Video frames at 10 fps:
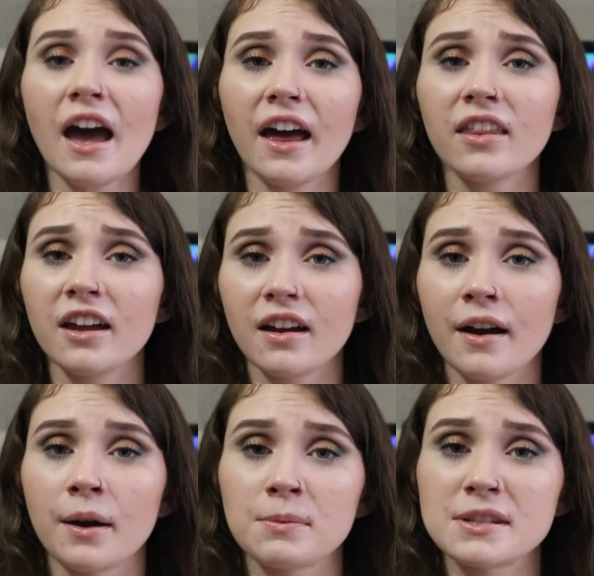I like
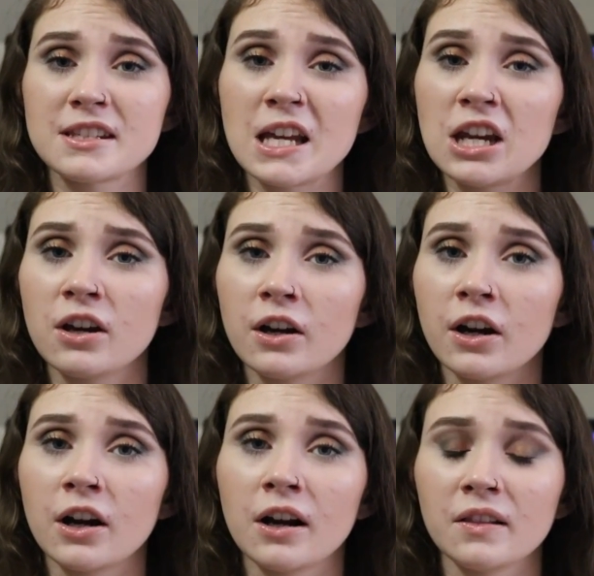
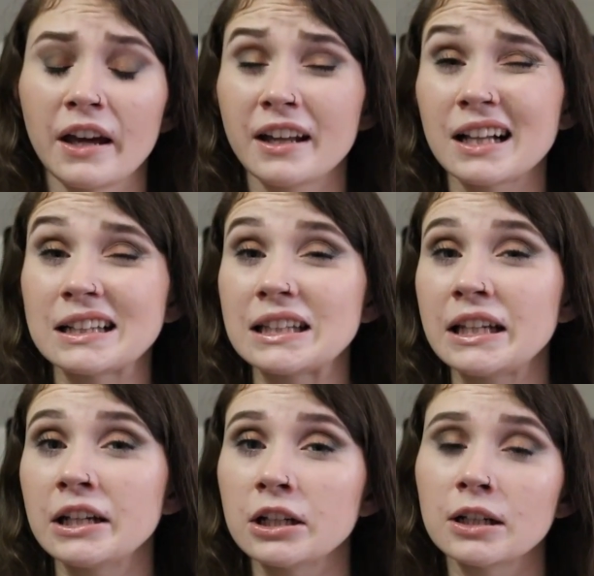skinnier, like
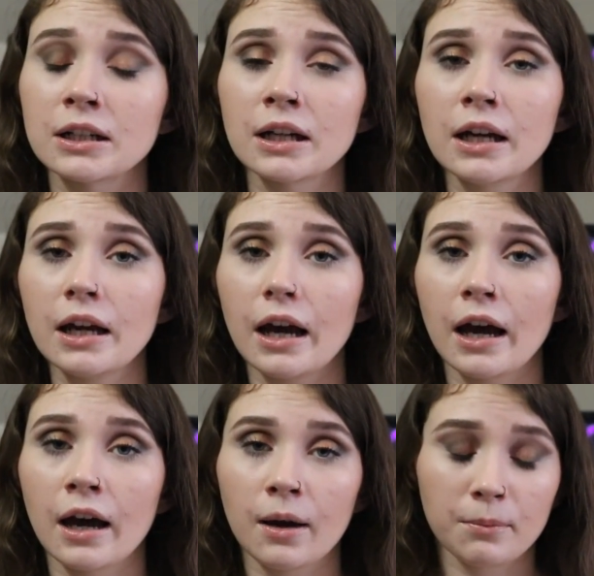clear
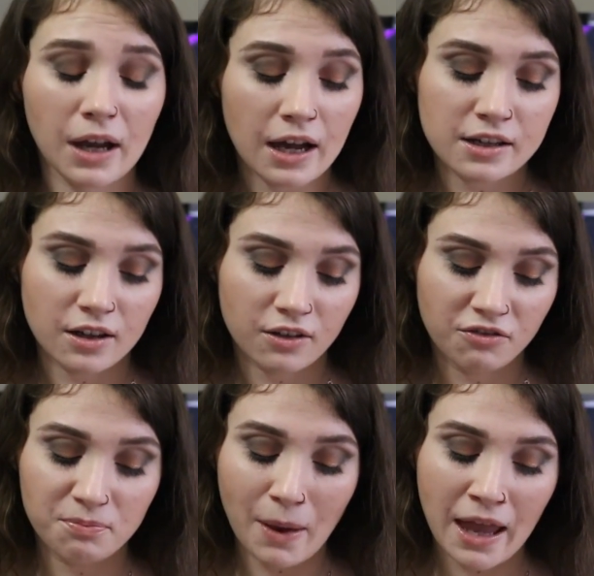kind
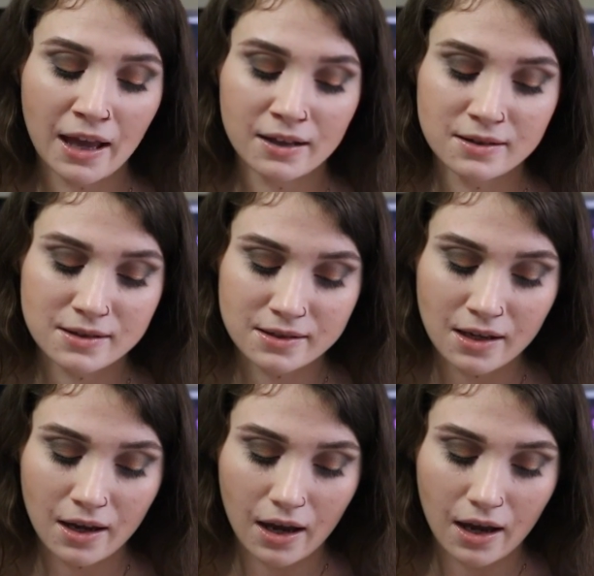of bands,